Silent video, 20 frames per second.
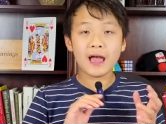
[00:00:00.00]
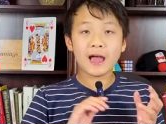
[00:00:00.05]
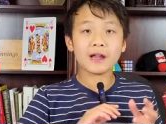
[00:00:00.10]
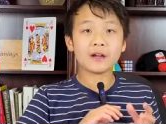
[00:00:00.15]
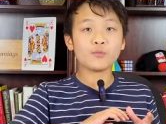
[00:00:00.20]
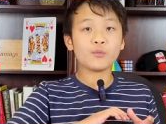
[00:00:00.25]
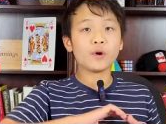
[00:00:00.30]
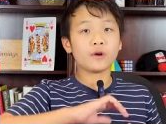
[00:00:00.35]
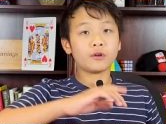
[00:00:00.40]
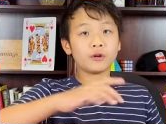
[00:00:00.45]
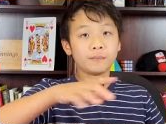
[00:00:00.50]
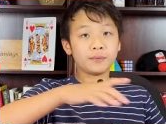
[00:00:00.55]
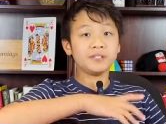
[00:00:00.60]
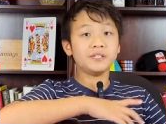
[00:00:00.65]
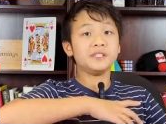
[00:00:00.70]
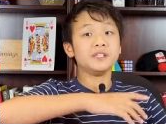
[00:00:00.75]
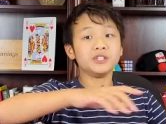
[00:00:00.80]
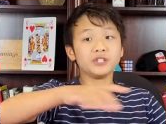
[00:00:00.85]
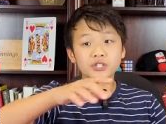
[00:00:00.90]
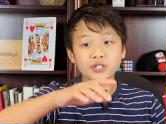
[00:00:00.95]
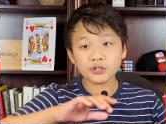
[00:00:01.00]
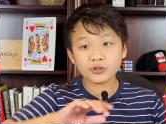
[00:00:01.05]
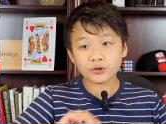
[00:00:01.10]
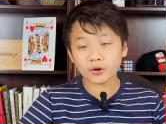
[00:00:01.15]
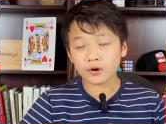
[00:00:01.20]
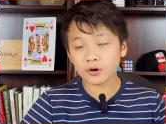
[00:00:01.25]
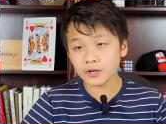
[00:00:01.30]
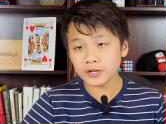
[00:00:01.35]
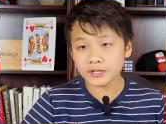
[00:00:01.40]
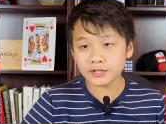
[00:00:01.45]
and where to position
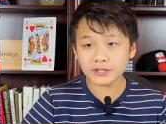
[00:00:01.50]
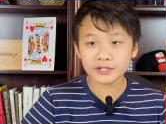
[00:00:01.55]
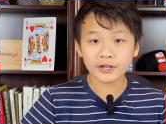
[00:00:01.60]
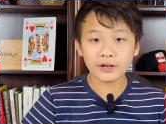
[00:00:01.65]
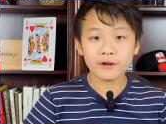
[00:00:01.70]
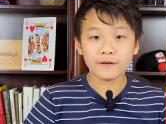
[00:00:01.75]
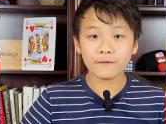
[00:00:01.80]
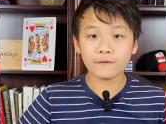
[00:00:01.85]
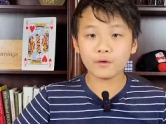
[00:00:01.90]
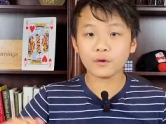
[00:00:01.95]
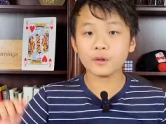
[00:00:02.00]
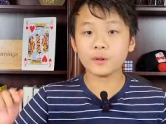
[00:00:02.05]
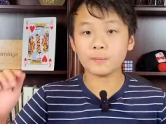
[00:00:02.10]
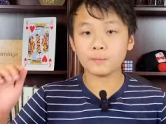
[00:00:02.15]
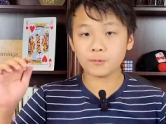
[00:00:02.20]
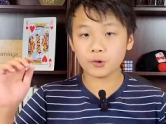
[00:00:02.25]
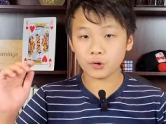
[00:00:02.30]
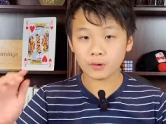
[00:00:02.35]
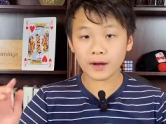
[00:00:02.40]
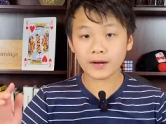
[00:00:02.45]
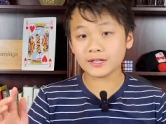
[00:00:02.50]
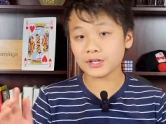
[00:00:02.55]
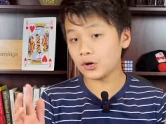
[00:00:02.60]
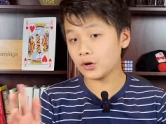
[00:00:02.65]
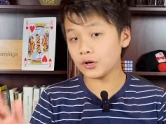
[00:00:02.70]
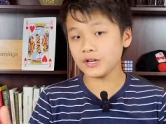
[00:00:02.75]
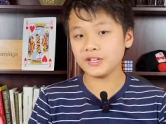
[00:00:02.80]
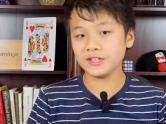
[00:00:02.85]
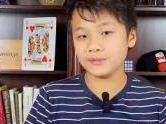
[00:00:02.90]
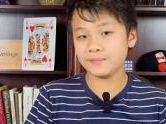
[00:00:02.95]
your audience for the correct
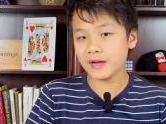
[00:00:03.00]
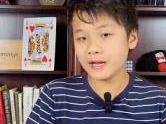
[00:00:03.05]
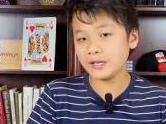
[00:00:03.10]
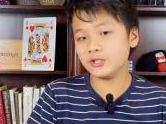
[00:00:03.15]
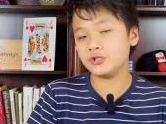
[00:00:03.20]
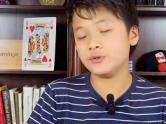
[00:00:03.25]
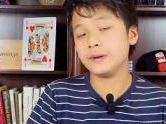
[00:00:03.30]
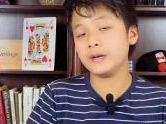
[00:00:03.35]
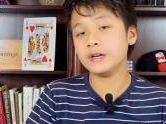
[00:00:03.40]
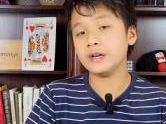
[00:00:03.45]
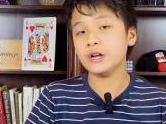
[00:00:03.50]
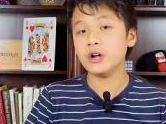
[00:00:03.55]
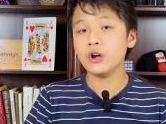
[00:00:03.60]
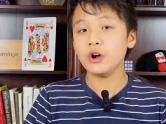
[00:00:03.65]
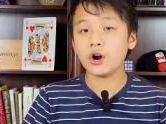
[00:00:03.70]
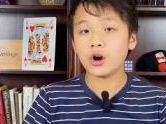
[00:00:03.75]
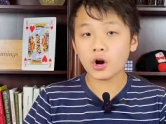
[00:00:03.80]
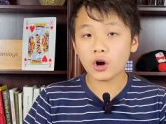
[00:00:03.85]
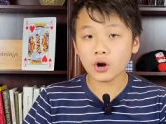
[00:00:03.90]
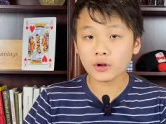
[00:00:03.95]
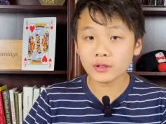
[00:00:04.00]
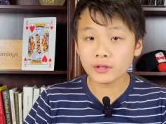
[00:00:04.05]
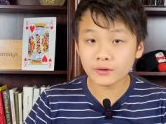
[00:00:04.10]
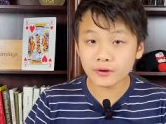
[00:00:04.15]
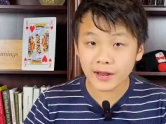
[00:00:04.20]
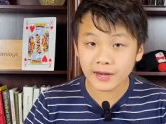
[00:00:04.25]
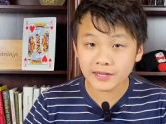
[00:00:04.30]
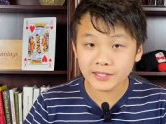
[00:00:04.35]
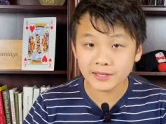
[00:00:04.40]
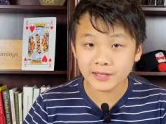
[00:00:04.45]
audience management. Are
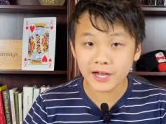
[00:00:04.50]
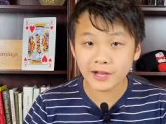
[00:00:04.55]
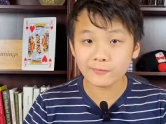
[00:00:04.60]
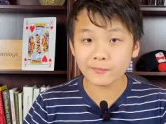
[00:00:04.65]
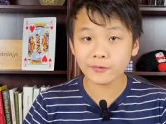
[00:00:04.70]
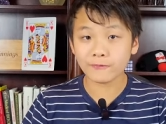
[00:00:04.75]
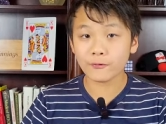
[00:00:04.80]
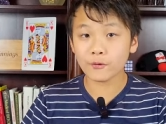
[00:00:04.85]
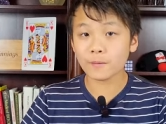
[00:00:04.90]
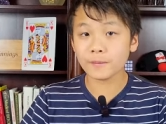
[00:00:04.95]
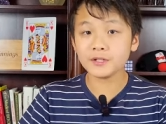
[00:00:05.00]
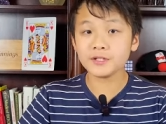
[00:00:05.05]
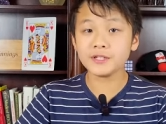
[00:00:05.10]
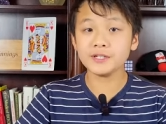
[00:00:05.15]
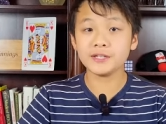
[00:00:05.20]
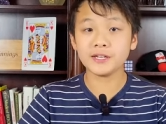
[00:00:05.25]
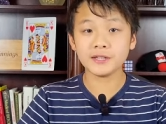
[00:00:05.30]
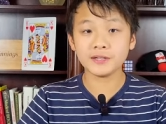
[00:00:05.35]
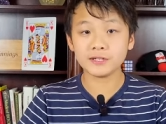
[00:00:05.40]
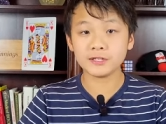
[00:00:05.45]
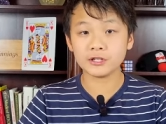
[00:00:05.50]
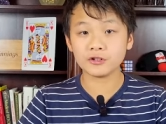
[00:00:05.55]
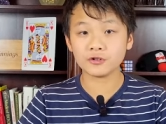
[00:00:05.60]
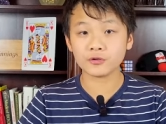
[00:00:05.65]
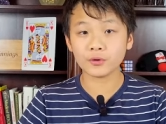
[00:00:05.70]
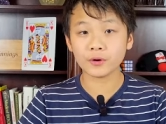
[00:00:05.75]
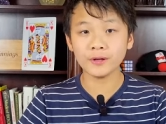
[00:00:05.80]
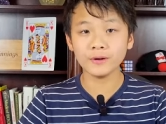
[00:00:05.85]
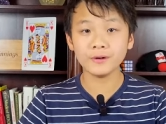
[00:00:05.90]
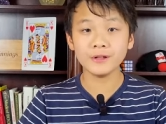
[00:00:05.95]
there any live performances in the
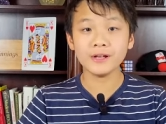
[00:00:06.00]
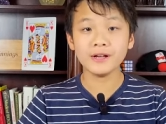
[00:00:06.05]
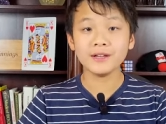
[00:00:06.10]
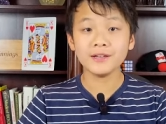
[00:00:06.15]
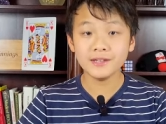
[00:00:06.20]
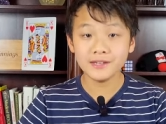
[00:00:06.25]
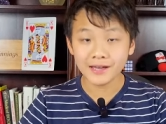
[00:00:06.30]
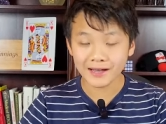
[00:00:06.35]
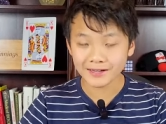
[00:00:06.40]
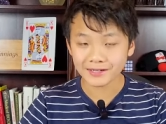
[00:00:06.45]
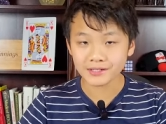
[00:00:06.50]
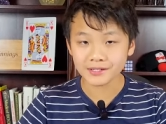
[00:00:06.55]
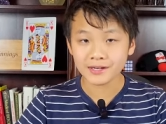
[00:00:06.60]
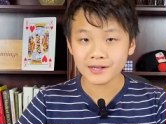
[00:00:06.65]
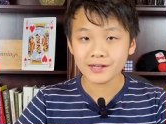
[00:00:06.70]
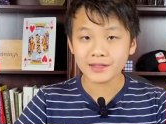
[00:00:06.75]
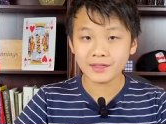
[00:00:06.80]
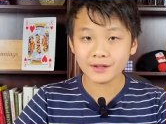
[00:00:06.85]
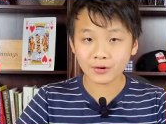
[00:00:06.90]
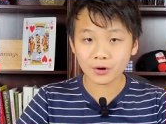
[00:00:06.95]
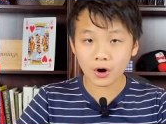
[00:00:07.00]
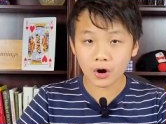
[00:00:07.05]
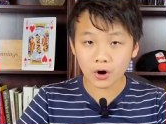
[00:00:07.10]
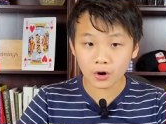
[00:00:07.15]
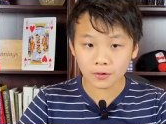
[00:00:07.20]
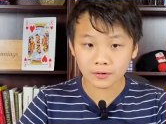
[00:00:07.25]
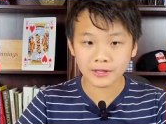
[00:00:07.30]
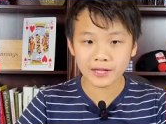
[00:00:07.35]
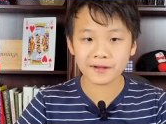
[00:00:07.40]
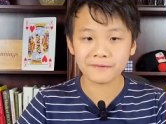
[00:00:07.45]
tutorial? Yes, there
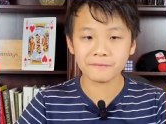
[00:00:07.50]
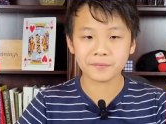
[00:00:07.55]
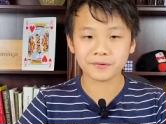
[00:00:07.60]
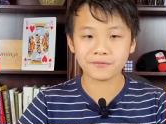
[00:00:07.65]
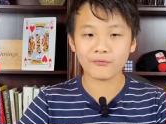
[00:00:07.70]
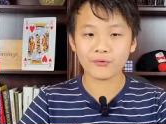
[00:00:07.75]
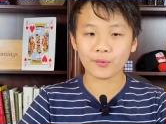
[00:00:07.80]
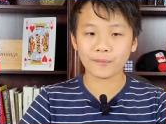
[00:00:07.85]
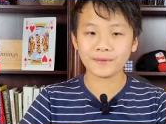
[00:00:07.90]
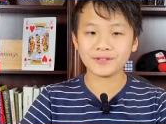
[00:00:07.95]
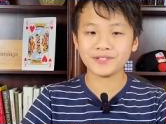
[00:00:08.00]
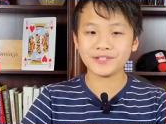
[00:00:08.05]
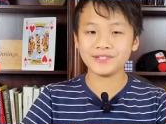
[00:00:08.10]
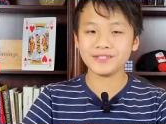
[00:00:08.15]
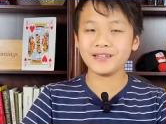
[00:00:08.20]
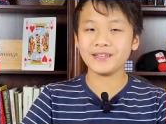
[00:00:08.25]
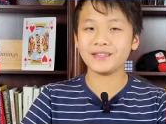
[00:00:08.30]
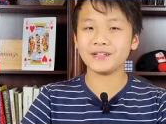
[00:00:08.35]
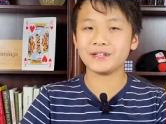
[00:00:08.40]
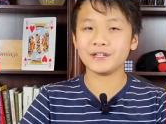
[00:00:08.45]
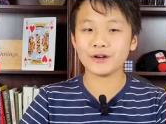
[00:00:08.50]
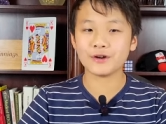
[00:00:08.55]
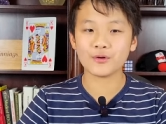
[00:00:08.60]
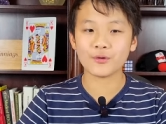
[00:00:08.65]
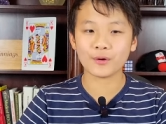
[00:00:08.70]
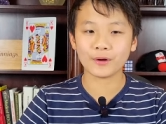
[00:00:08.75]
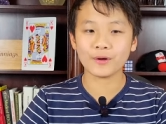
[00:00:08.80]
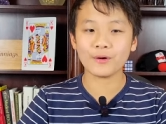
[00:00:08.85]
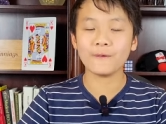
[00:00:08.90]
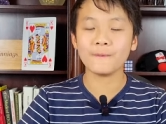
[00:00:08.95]
are live performances in the
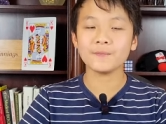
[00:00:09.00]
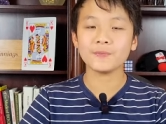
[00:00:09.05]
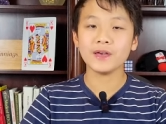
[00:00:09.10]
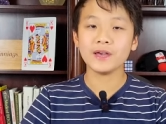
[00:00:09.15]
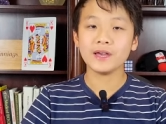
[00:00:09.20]
tutorial.